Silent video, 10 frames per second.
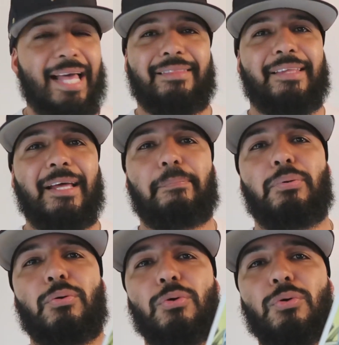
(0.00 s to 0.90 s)
you got
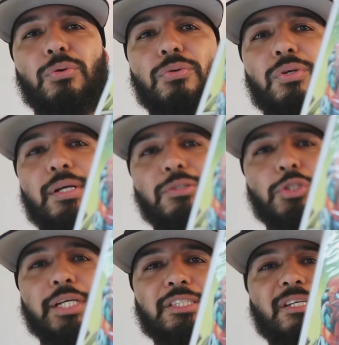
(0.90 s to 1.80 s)
Deadpool
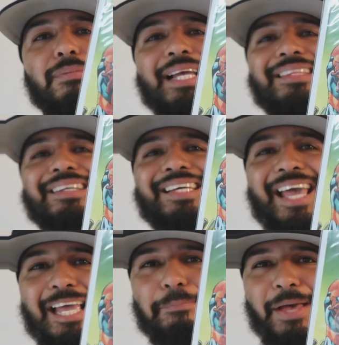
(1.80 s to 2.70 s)
dressed up like
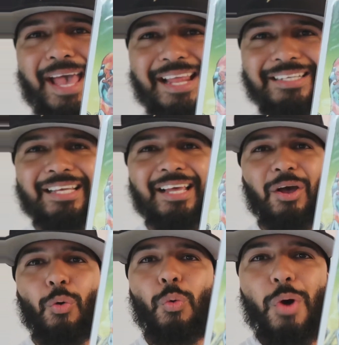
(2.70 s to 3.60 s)
the
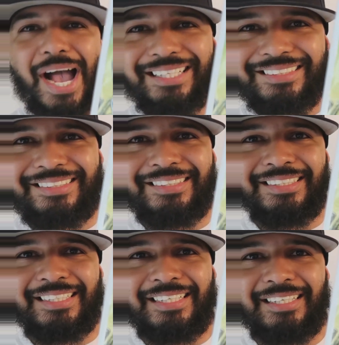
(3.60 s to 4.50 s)
Kingpin.
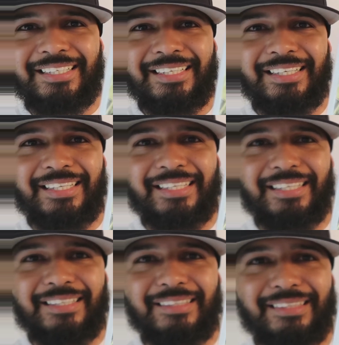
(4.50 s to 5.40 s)
What?
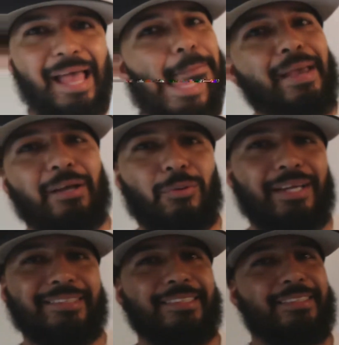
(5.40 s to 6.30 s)
That
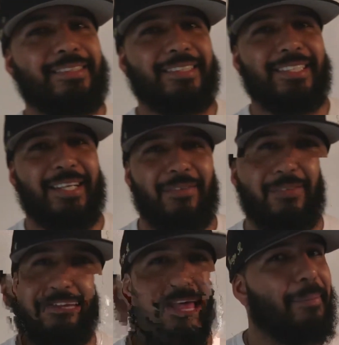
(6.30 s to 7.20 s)
man crazy.
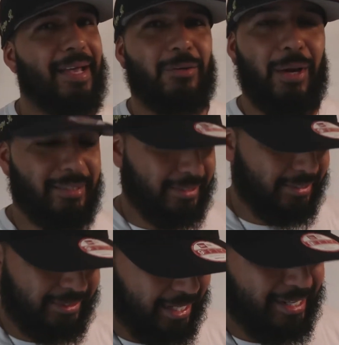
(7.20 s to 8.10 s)
All right, that man
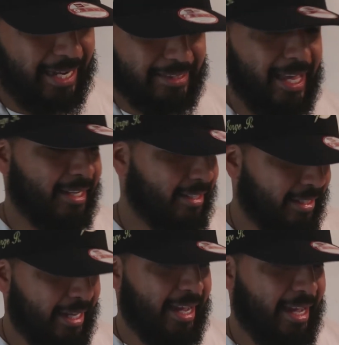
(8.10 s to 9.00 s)
crazy. I like
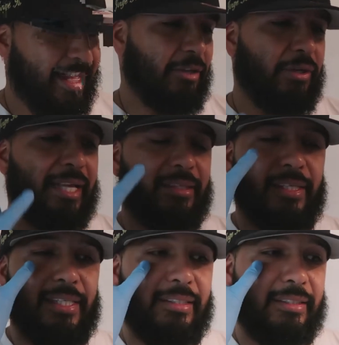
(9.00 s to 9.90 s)
that. And then you
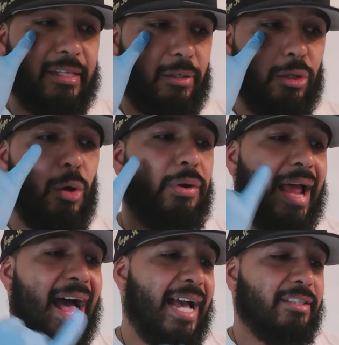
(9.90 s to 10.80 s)
got the
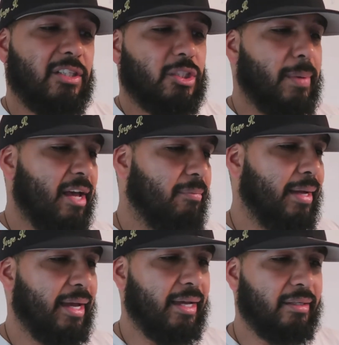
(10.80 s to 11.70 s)
glowing eyes on
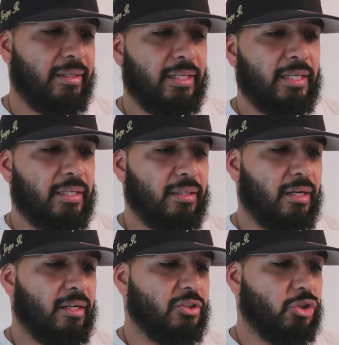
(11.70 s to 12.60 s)
Spider-Man
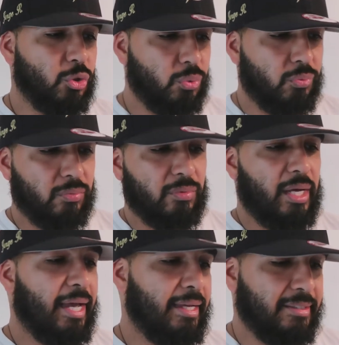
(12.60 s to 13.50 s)
suit,
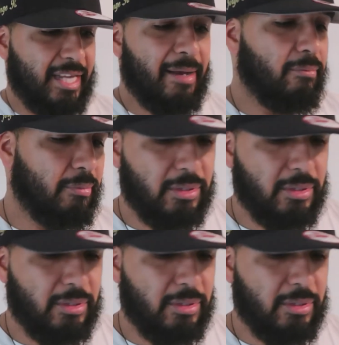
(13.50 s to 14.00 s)
and his